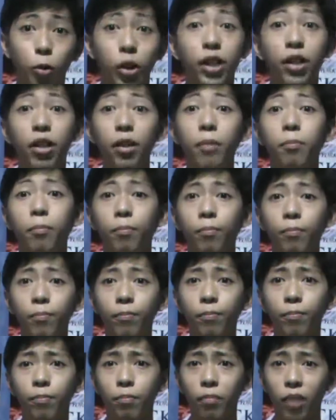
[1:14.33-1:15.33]
read them,
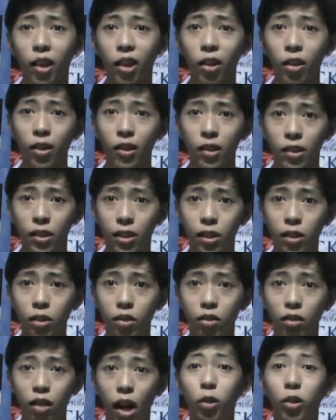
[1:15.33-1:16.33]

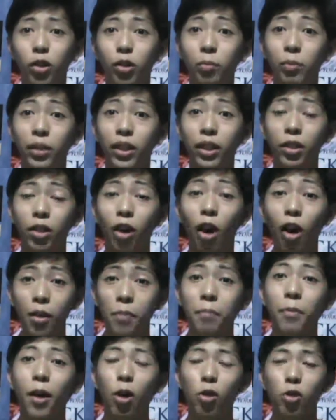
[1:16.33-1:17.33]
because I'm going to be
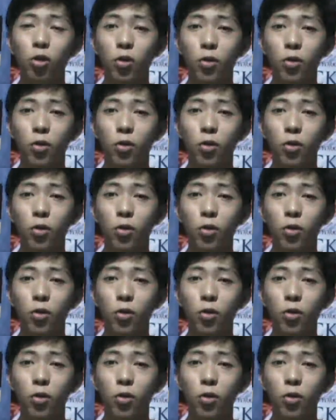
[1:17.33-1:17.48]
talking about